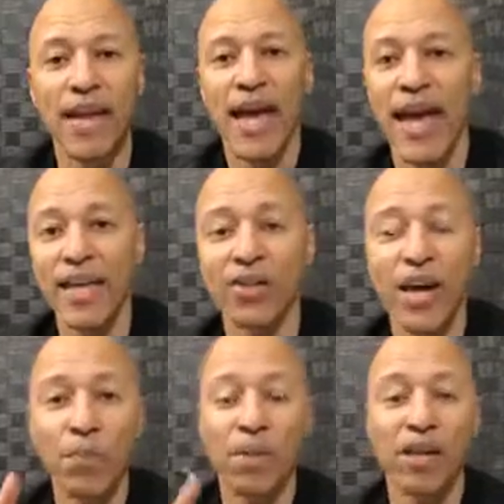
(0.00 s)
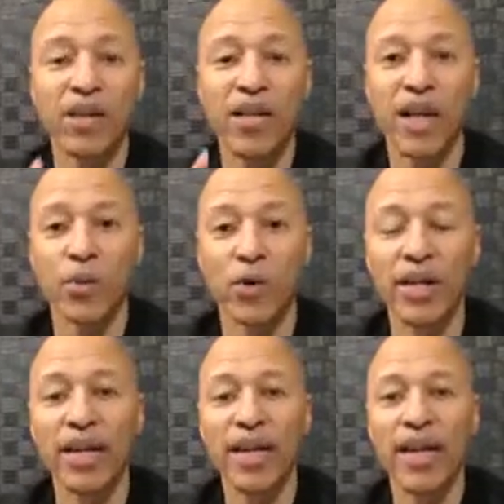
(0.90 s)
And you got to put another
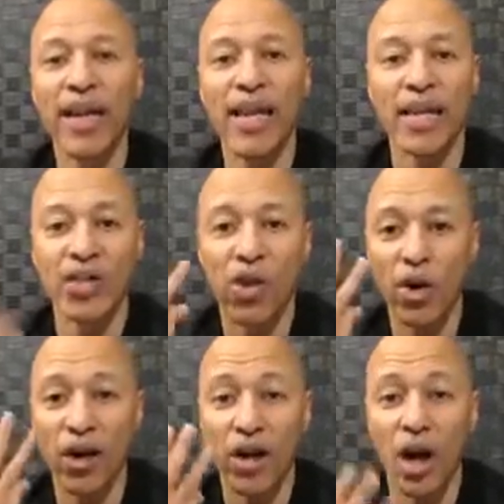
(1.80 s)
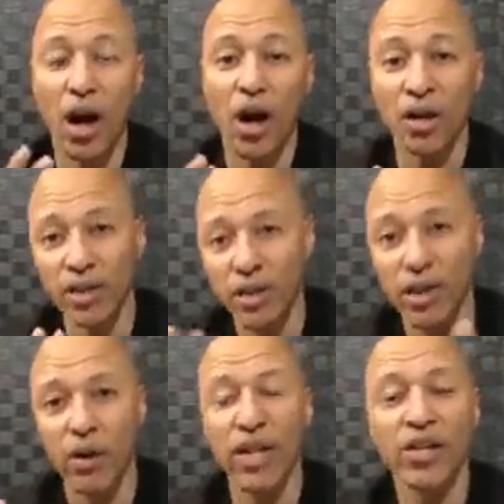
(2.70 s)
one in your car,
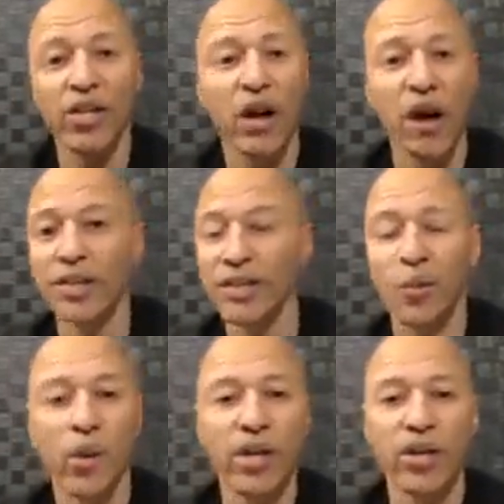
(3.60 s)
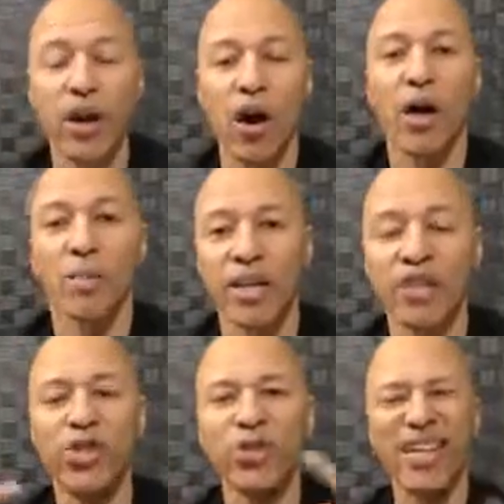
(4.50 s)
in your car, somewhere in your car,
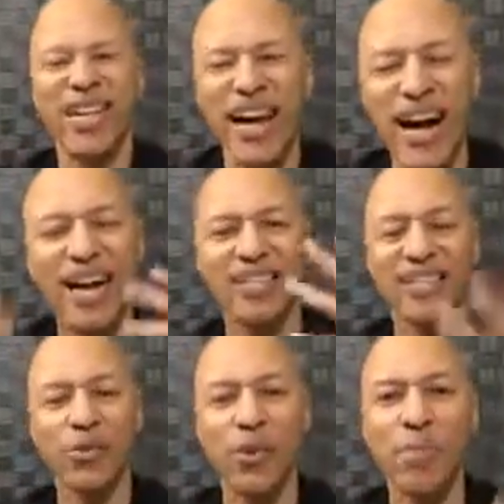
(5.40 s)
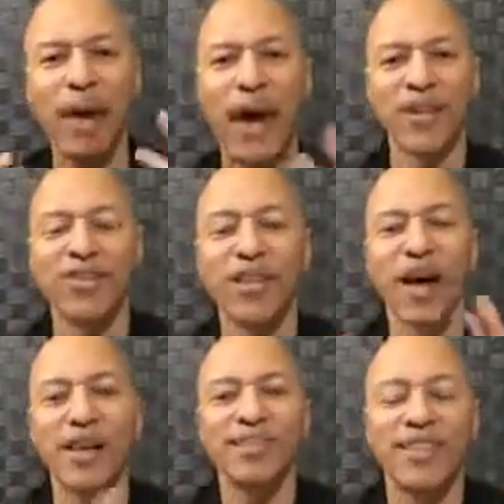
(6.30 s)
because you need constant reminders,
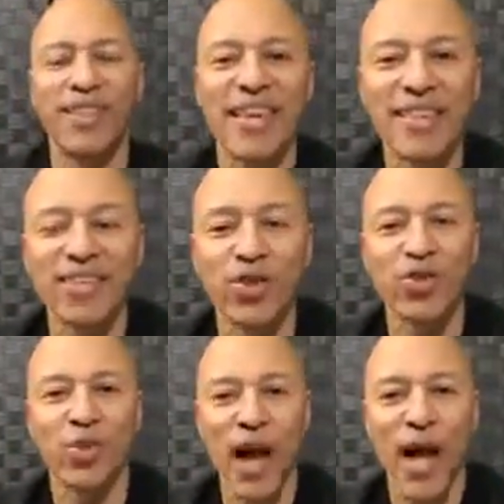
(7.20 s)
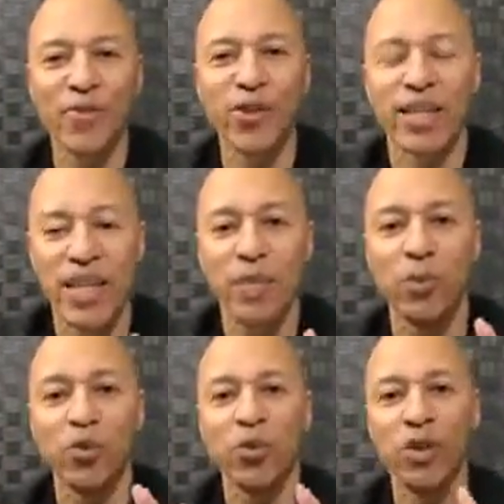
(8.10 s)
constant things to drive you, to keep
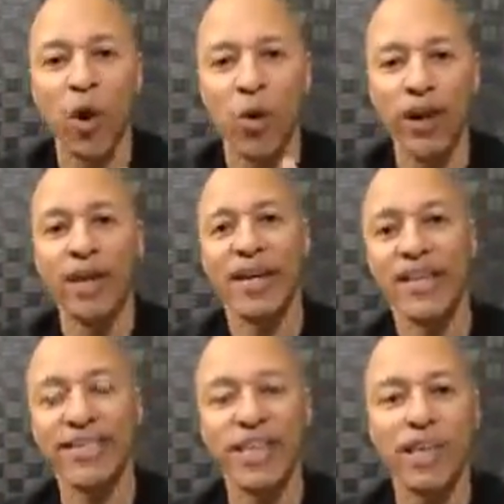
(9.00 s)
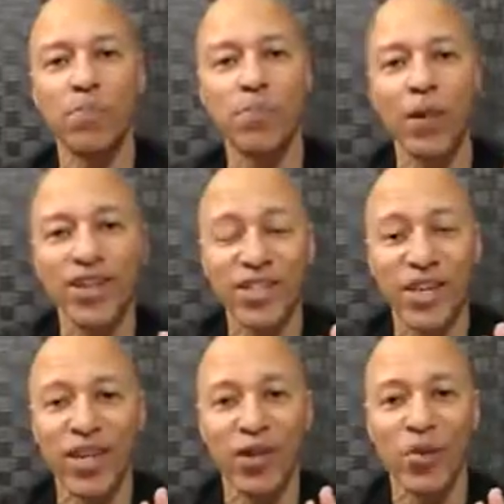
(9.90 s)
you going, to keep
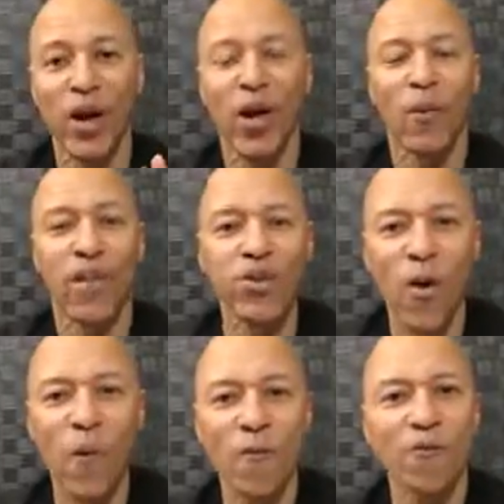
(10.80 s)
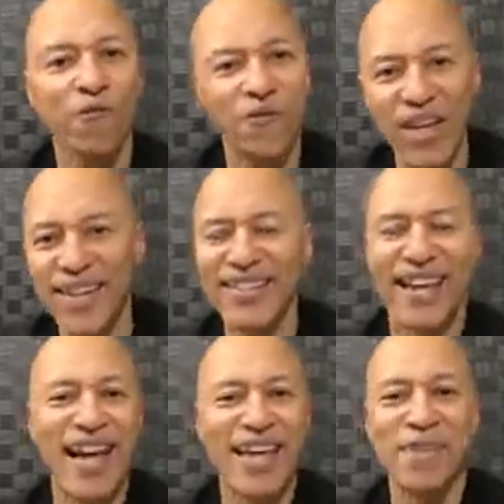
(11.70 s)
pushing you when you don't feel
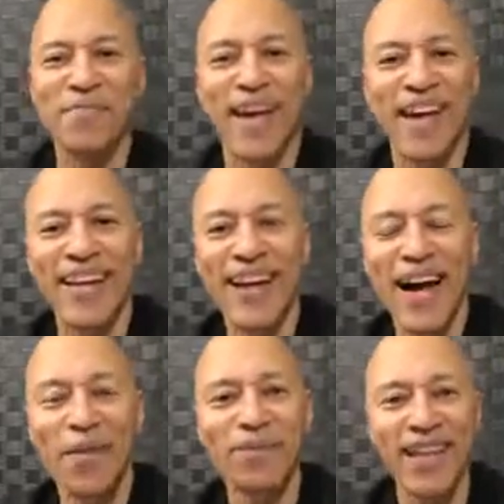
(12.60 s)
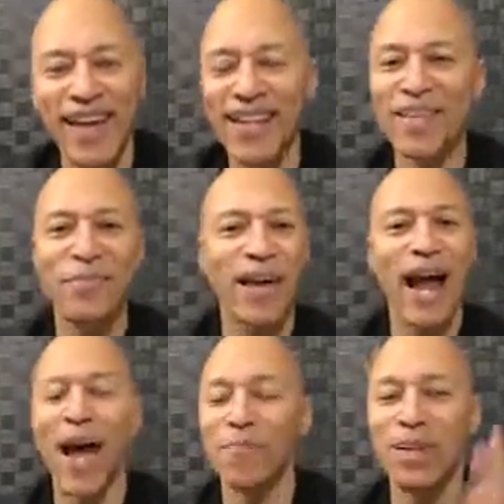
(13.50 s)
like it, man. I'm telling you, man,
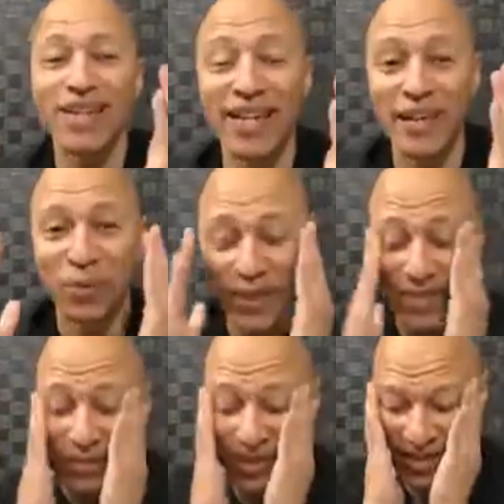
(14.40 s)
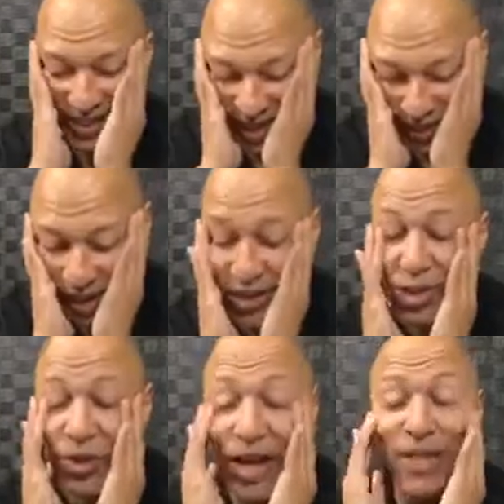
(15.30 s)
I be dealing with some stuff that
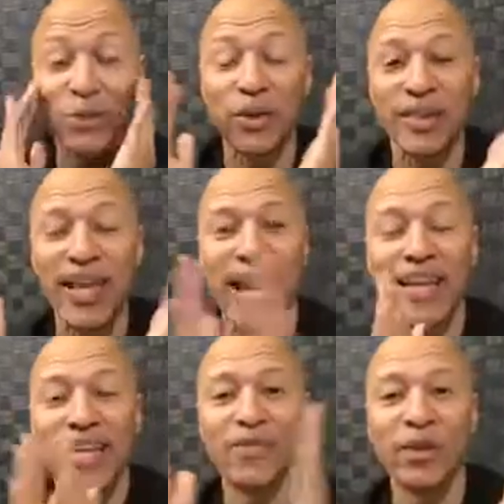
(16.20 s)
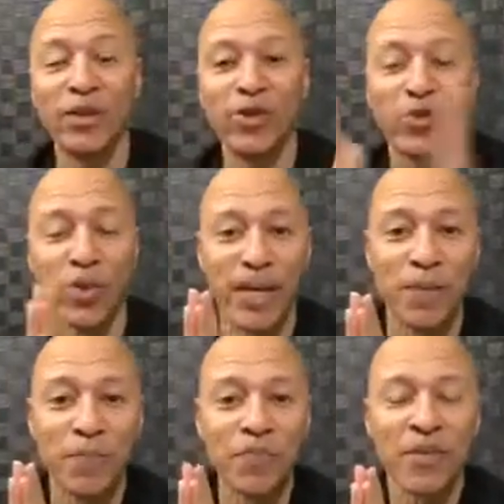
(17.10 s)
you guys would not even dream,
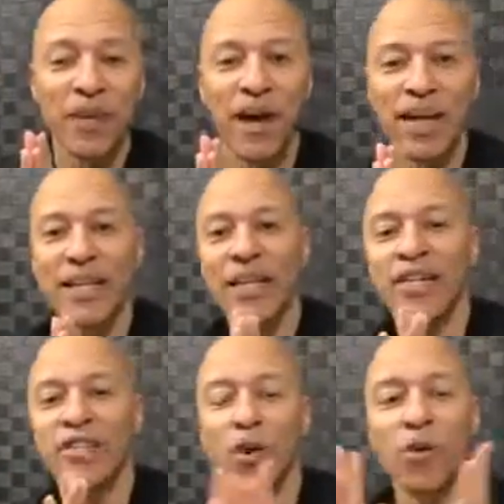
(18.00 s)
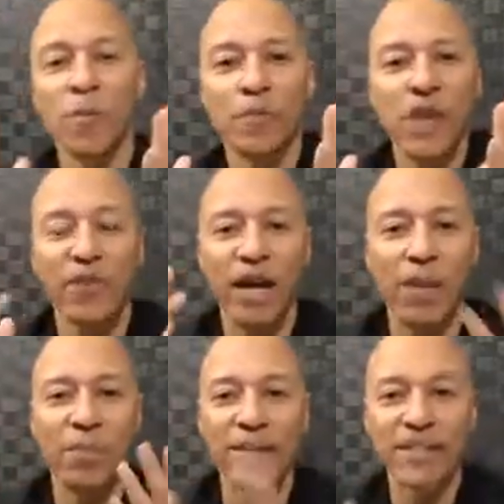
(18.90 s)
right? So I've got
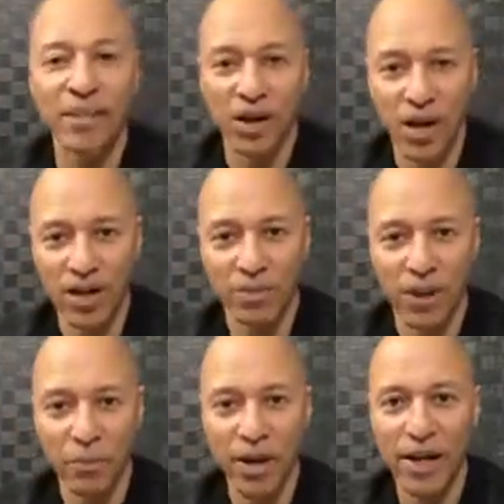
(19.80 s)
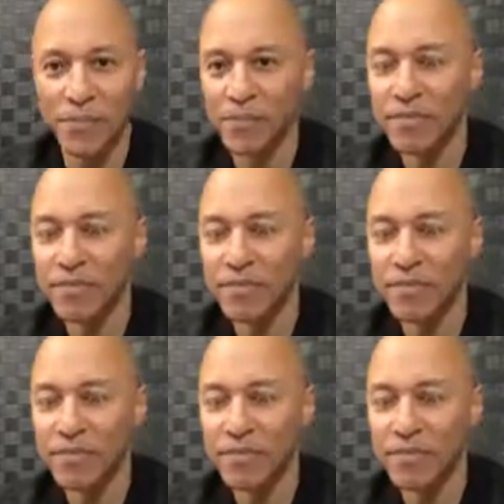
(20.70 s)
a big seminar coming up, right?